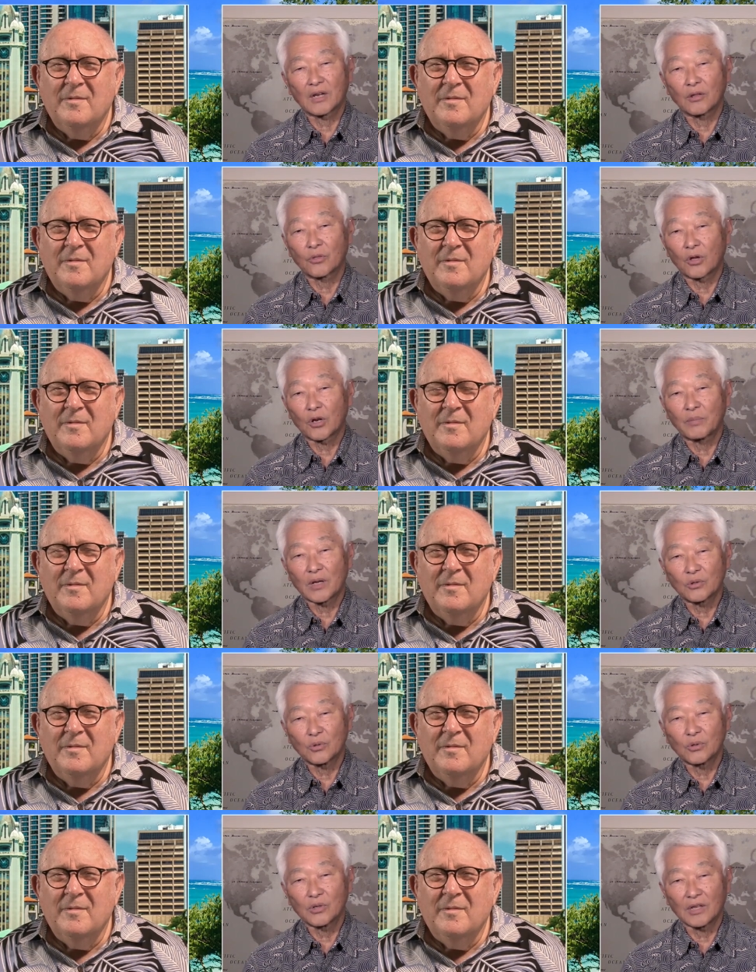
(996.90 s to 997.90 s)
Speaker 1: I thought about
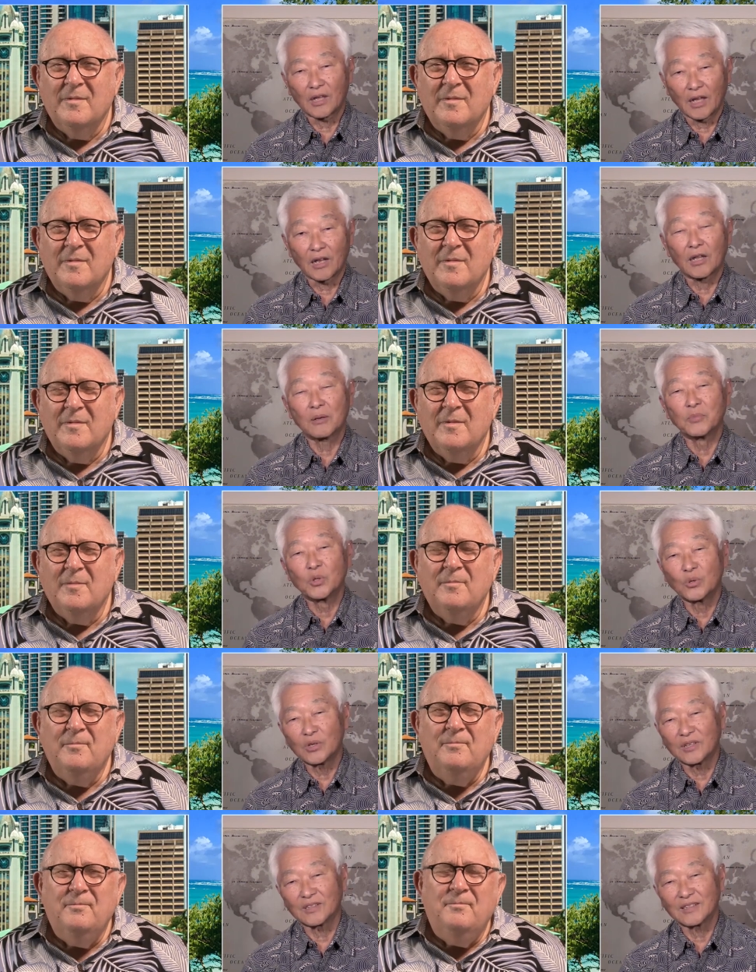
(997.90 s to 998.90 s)
doing and am
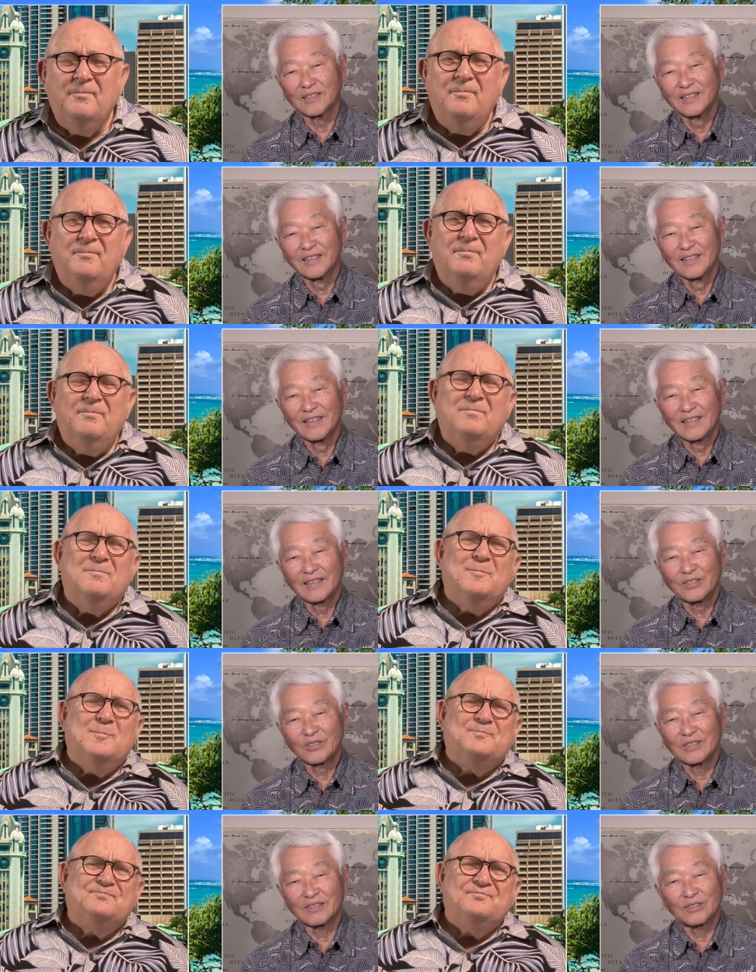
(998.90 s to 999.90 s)
doing it.
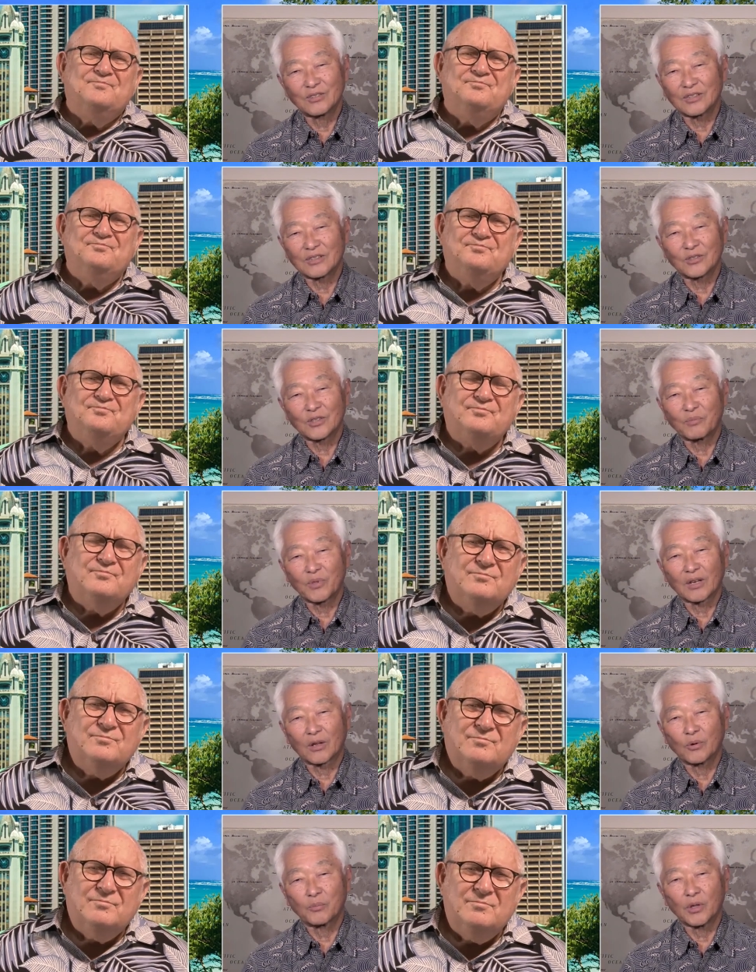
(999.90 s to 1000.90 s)
it's uh, something I
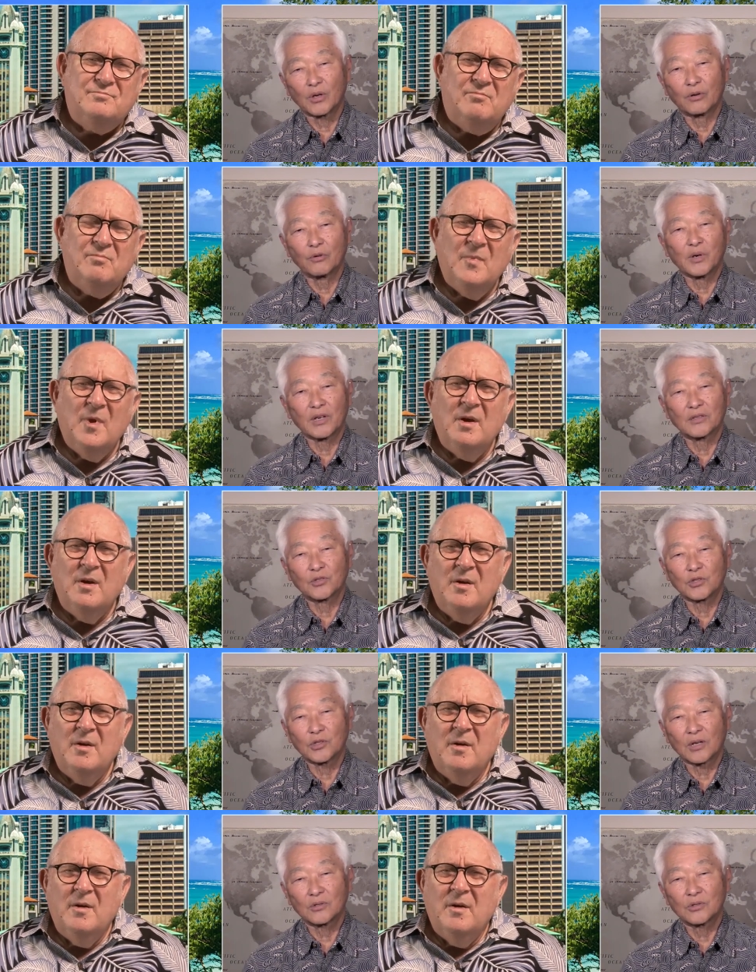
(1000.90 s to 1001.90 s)
hope that everybody has a
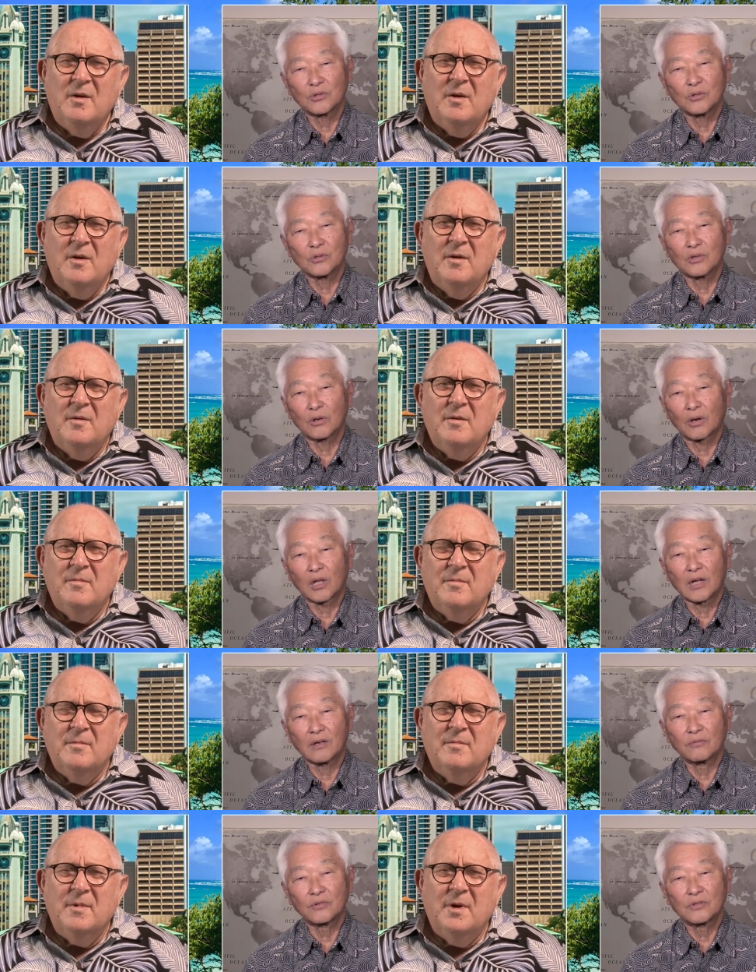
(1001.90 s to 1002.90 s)
chance to do in their
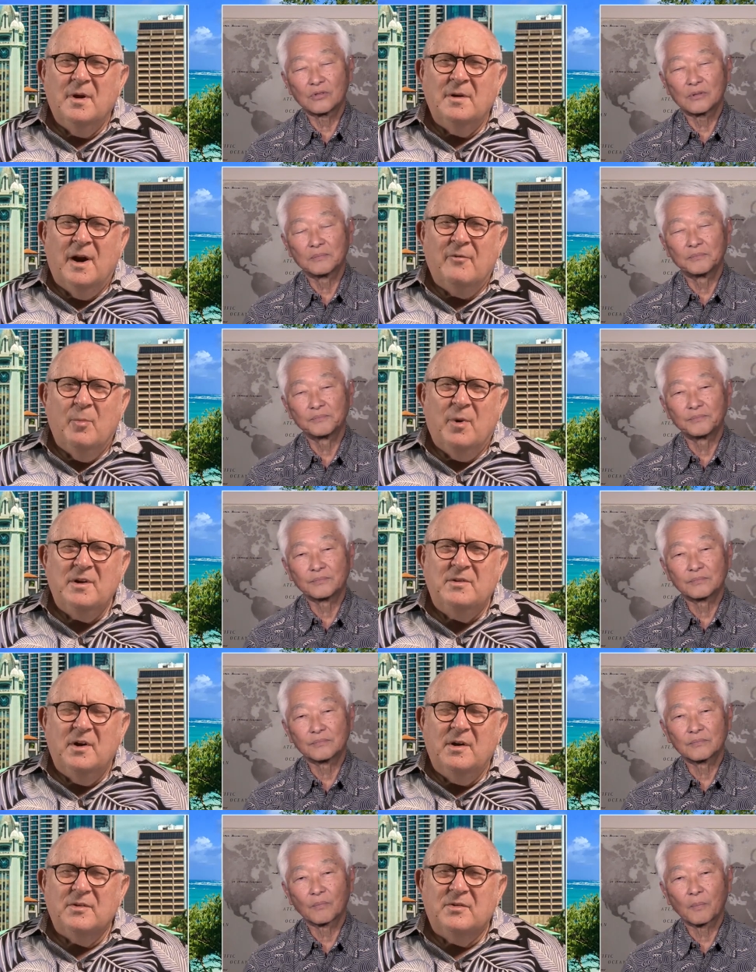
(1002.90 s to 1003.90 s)
lives.
Speaker 2: Yeah, not everybody
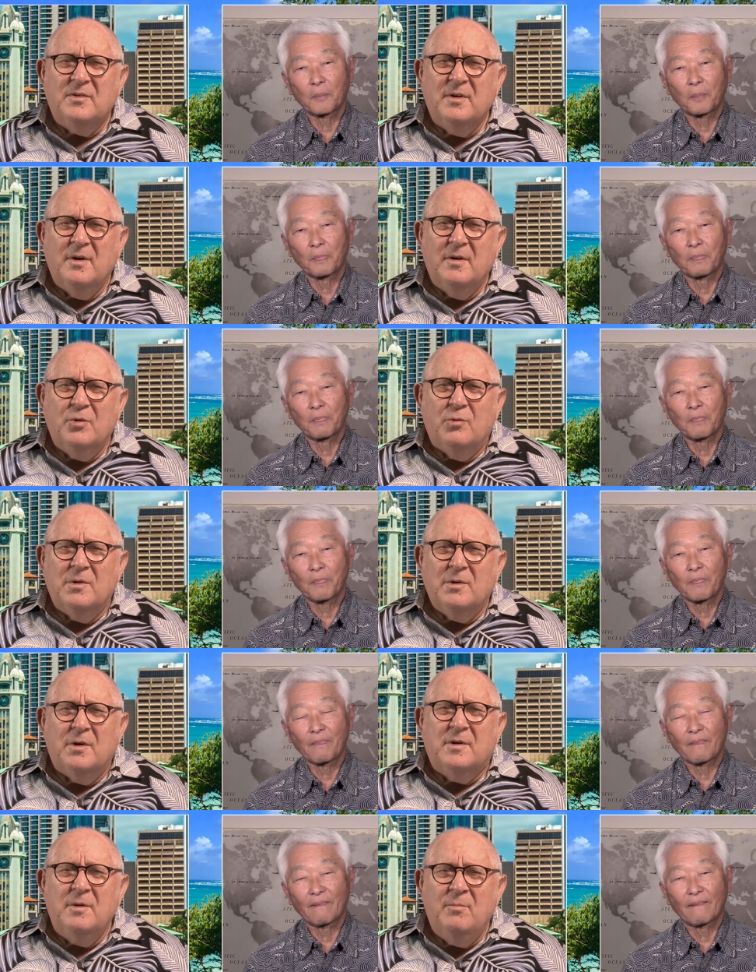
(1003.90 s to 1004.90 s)
does. Uh, you're a
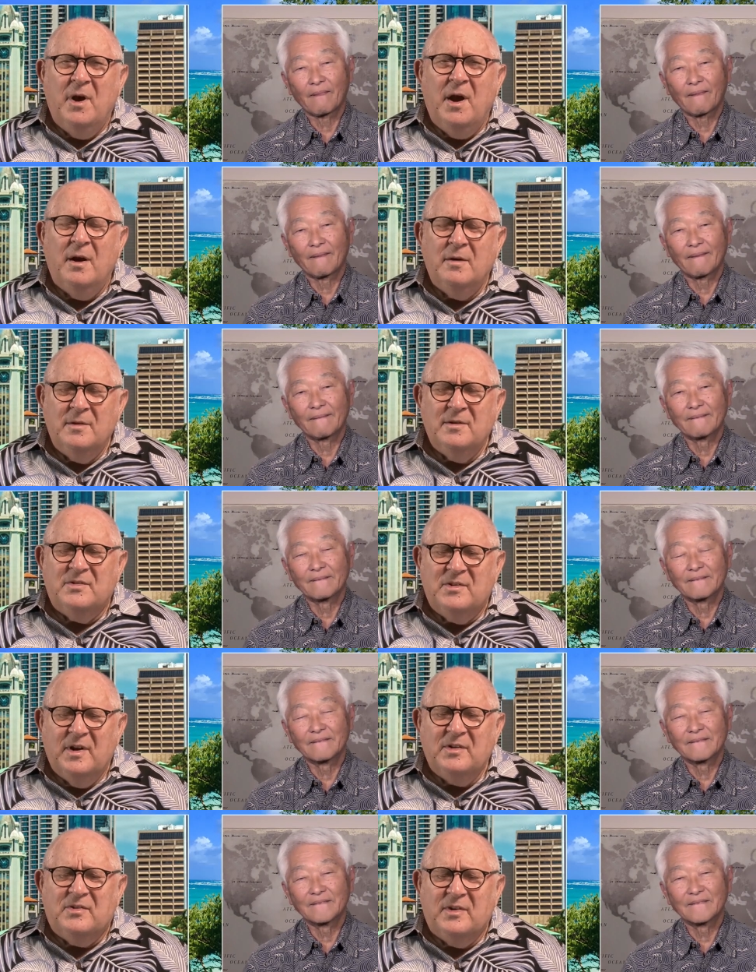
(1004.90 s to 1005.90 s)
lucky man in the
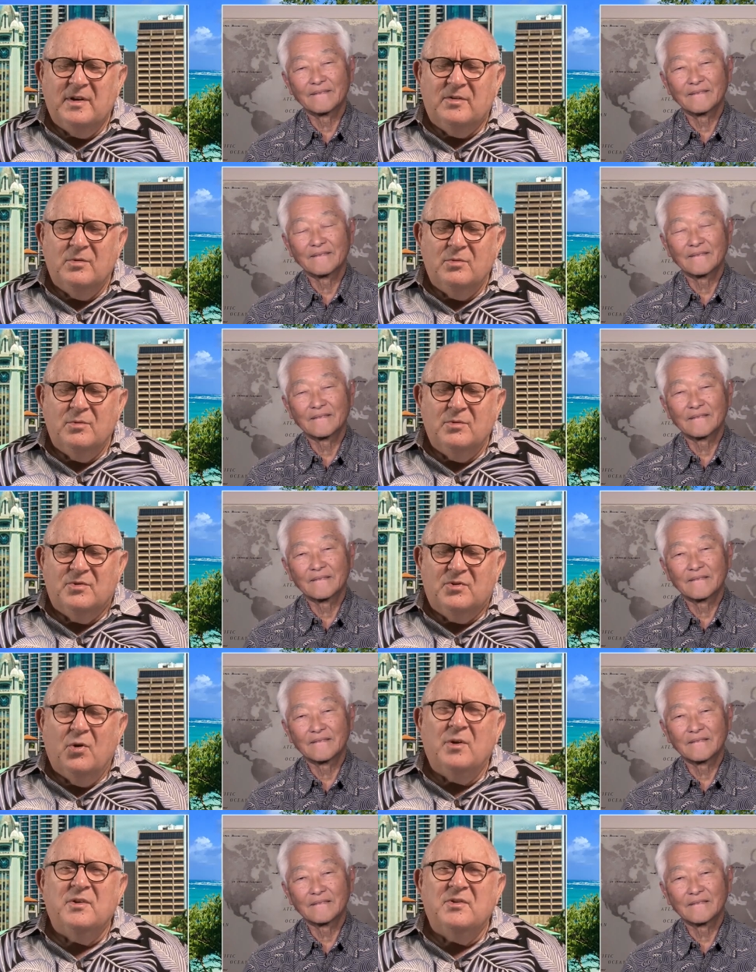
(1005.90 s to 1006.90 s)
sense that you, you
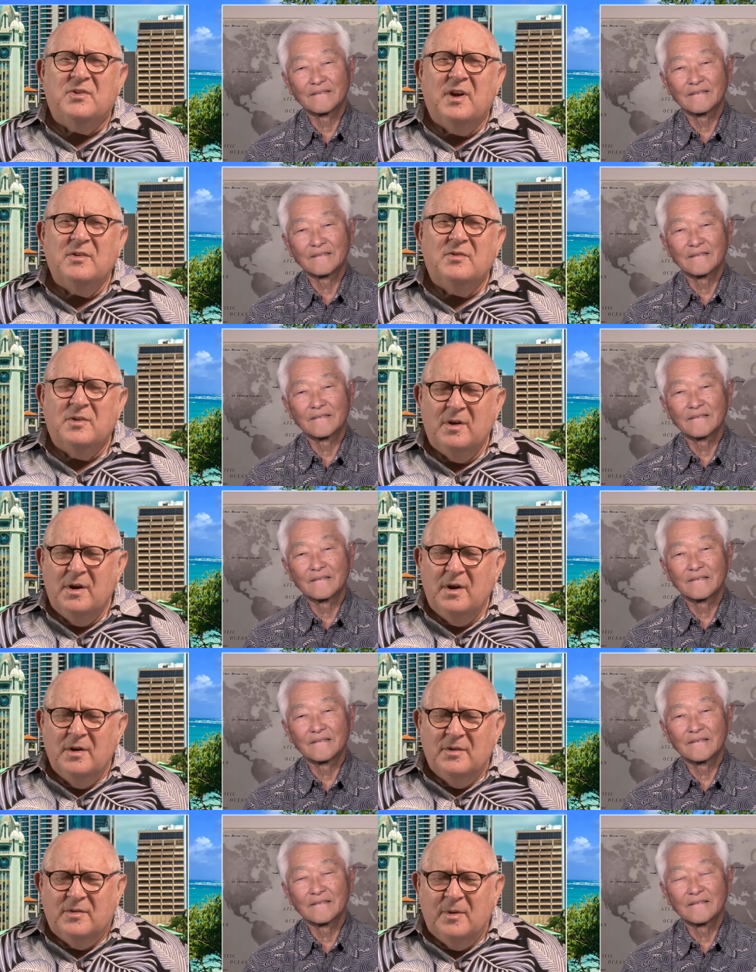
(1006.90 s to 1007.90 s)
saw this as
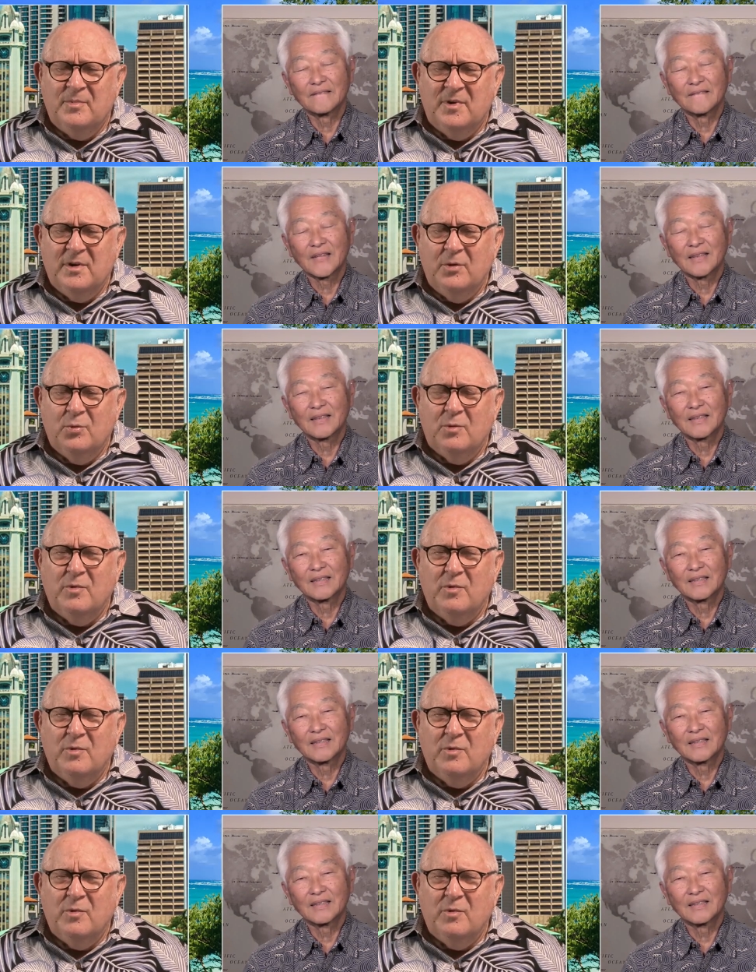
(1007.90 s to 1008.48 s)
something you would